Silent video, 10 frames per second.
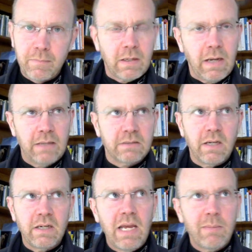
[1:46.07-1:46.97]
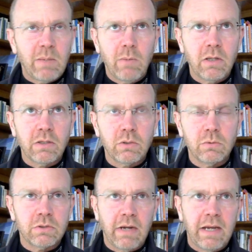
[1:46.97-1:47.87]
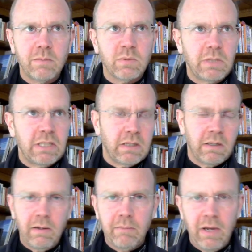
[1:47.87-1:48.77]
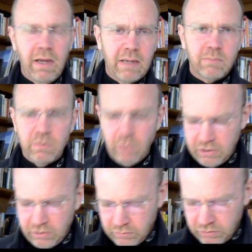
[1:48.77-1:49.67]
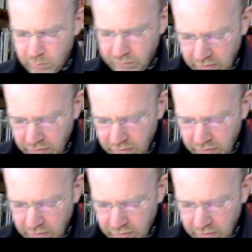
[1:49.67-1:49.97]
has dynamic molecules or atoms, meaning the atoms or molecules are moving